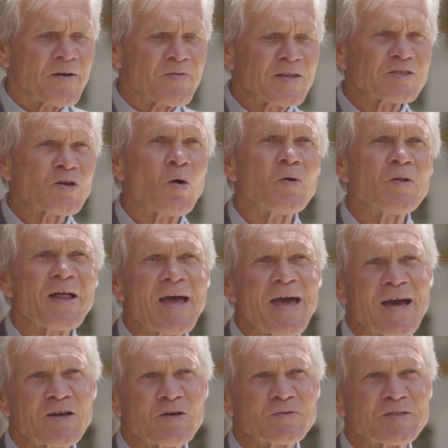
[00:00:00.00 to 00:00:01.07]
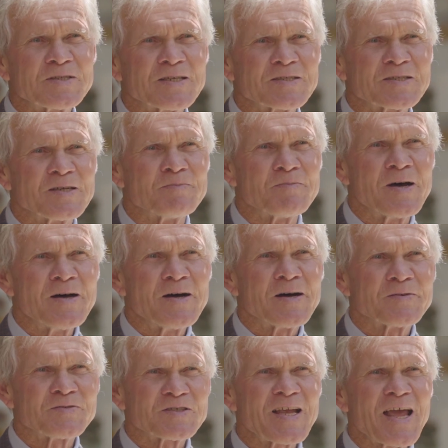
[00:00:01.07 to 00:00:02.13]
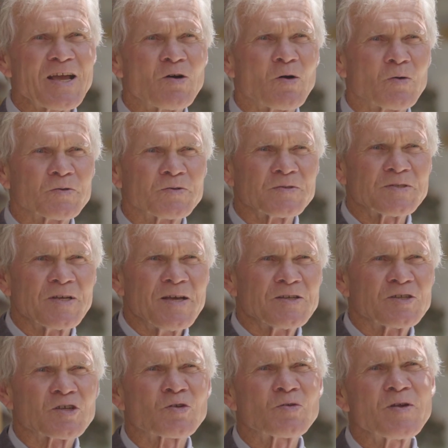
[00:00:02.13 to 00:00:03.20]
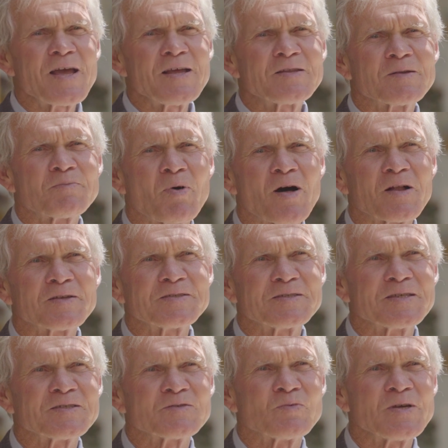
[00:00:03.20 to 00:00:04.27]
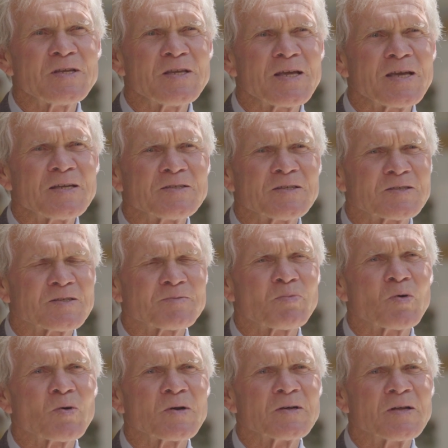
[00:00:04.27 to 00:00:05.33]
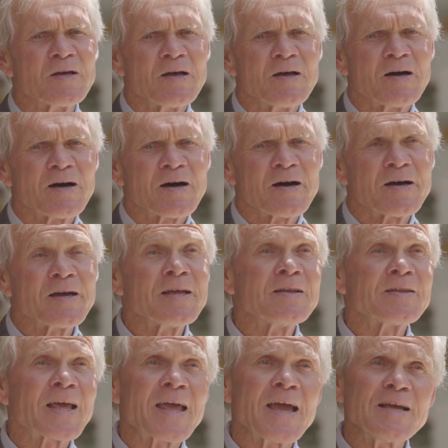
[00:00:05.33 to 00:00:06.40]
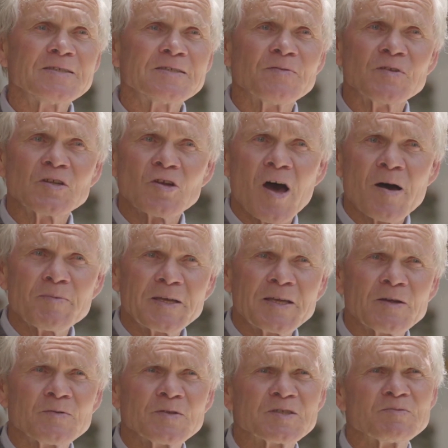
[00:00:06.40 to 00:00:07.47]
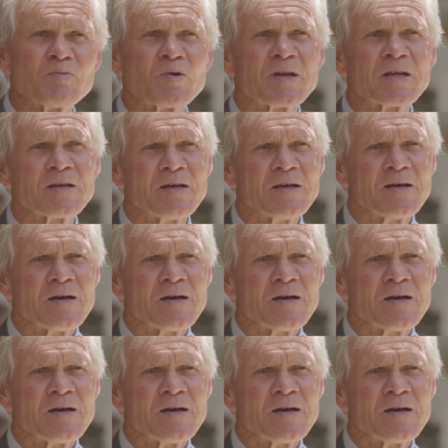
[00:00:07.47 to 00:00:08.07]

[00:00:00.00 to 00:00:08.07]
this whole ecosystem of stakeholders to create the policies we need to support in the case of the topic here this morning,